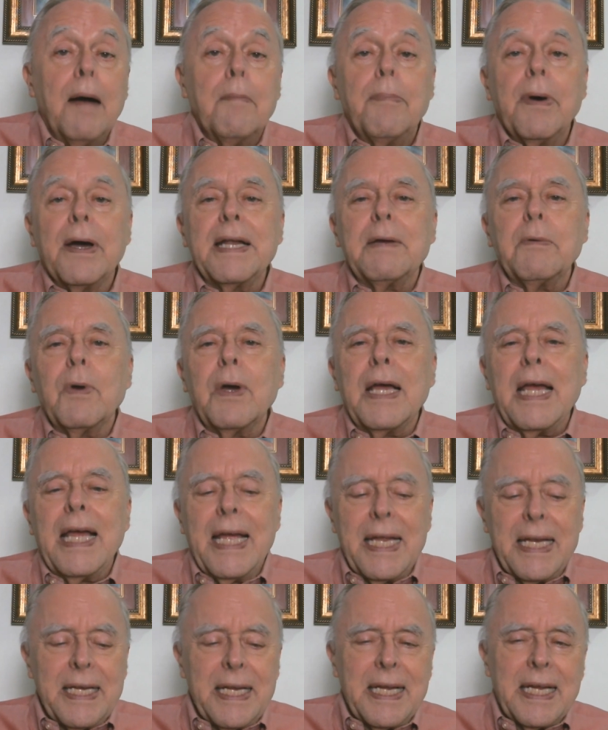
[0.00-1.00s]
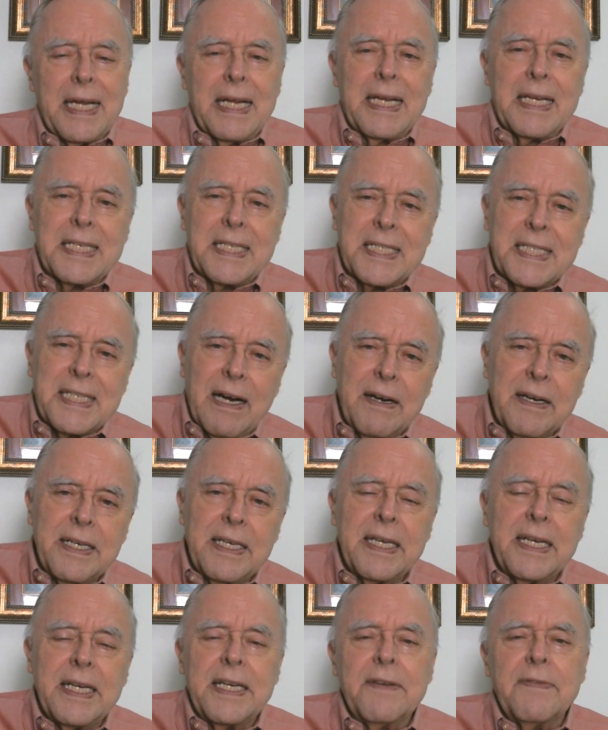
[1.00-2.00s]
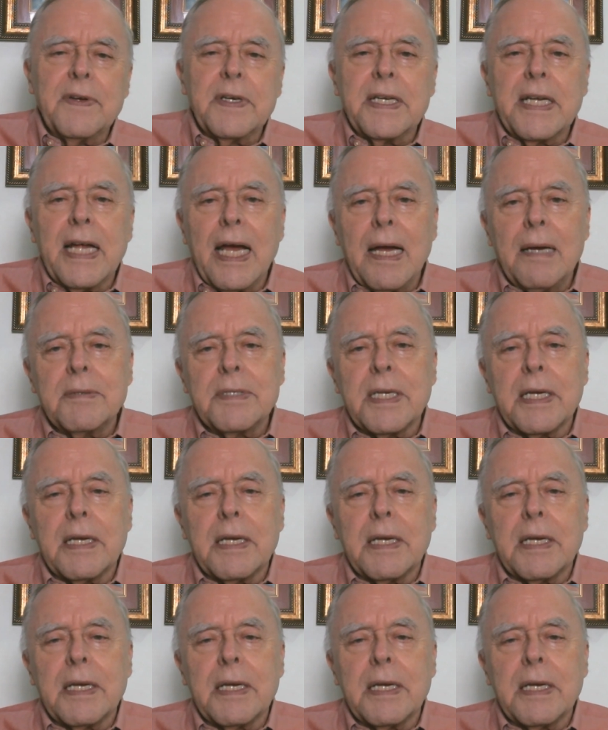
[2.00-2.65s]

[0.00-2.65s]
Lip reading: But it started at different times,